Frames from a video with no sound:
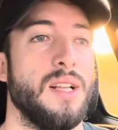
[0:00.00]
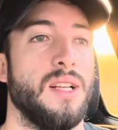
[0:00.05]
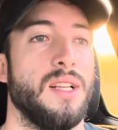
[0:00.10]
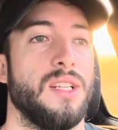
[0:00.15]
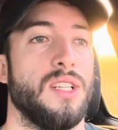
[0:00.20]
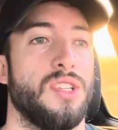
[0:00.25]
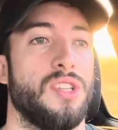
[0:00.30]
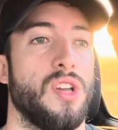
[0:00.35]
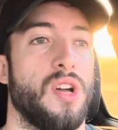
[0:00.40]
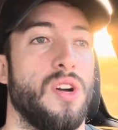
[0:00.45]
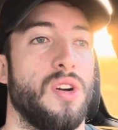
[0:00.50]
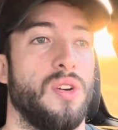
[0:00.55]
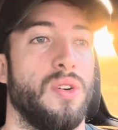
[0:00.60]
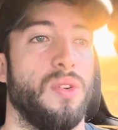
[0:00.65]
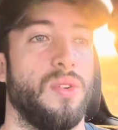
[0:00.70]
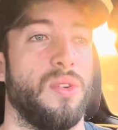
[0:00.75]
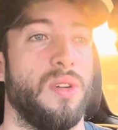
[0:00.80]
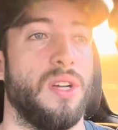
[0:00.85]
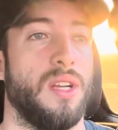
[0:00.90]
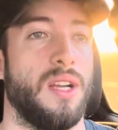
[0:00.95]

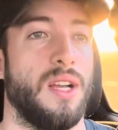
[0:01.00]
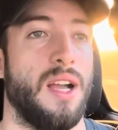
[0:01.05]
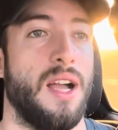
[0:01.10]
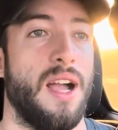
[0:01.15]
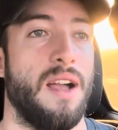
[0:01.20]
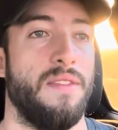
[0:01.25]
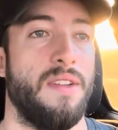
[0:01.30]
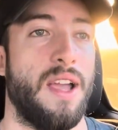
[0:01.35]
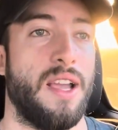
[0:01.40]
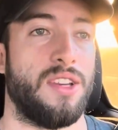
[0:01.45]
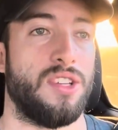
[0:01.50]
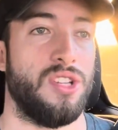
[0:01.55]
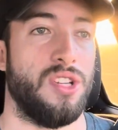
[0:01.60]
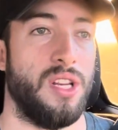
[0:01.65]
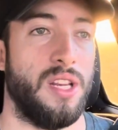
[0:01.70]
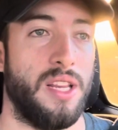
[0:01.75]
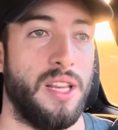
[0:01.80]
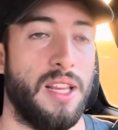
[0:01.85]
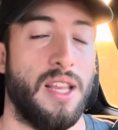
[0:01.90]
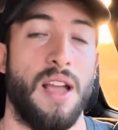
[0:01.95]
So I've
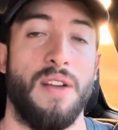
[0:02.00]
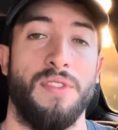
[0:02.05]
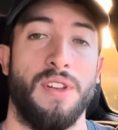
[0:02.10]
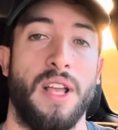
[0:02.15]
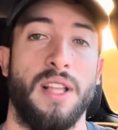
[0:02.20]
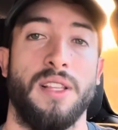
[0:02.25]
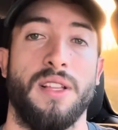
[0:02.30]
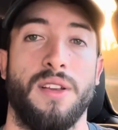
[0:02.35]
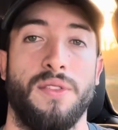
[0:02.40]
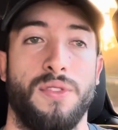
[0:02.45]
landed